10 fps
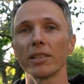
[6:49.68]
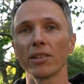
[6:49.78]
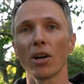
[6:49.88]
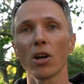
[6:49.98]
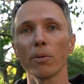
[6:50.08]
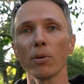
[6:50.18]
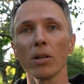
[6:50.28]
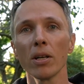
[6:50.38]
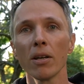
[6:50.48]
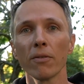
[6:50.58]
as the
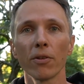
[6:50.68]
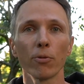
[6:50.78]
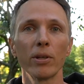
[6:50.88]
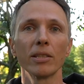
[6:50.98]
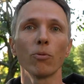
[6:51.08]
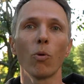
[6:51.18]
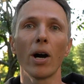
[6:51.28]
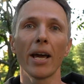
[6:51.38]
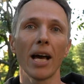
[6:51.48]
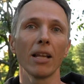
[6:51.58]
harbour for the reason
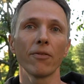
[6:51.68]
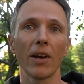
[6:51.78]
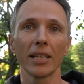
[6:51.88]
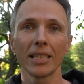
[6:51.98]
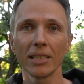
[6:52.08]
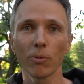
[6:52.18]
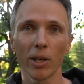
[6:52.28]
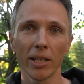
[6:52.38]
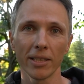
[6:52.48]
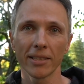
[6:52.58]
why Halifax is
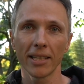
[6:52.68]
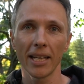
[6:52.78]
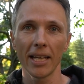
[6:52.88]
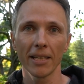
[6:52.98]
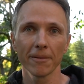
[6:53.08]
what it is today.